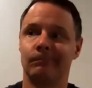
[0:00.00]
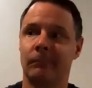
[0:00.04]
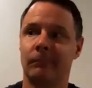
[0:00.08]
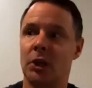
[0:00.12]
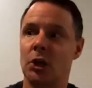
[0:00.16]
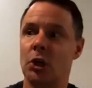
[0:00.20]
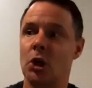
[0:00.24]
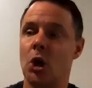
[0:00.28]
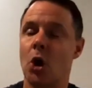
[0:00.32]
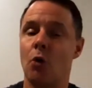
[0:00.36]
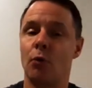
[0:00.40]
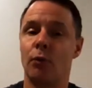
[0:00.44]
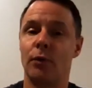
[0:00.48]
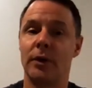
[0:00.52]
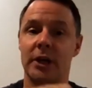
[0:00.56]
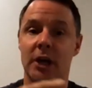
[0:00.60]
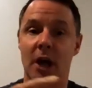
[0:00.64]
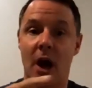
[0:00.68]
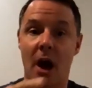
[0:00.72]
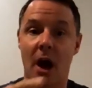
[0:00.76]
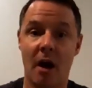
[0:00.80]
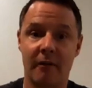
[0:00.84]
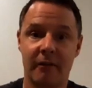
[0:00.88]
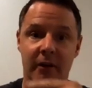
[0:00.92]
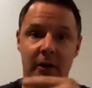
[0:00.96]
you know
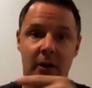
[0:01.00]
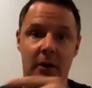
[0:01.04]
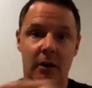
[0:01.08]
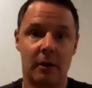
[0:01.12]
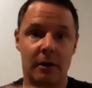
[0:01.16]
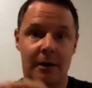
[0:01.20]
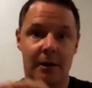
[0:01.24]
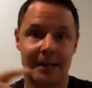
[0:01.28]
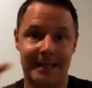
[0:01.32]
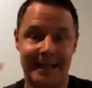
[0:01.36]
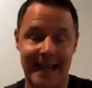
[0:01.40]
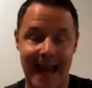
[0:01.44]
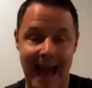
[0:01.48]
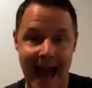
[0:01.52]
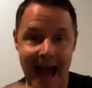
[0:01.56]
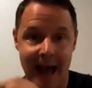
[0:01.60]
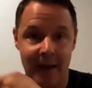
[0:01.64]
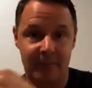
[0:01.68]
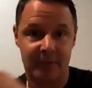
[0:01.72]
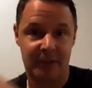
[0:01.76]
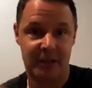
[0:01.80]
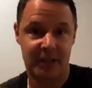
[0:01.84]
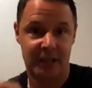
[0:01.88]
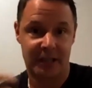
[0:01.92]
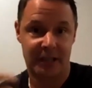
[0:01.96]
recover or
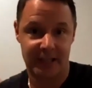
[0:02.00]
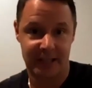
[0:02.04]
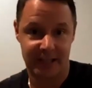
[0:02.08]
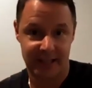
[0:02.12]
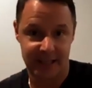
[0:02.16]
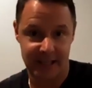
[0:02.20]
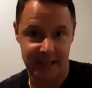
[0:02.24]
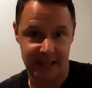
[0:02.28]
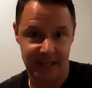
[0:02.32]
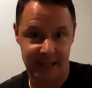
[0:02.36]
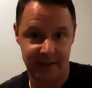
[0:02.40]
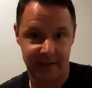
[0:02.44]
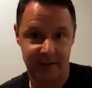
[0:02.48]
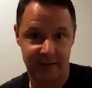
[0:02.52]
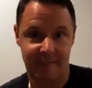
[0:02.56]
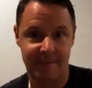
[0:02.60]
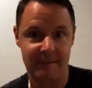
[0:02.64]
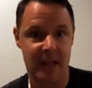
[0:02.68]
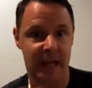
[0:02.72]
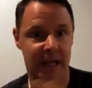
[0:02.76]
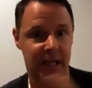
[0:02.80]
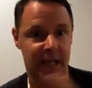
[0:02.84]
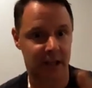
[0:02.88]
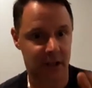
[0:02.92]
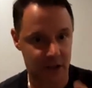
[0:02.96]
adapt to disease
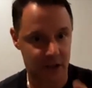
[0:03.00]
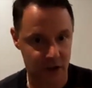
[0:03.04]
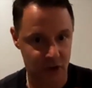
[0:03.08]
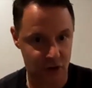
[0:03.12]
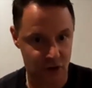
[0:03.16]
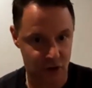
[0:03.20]
like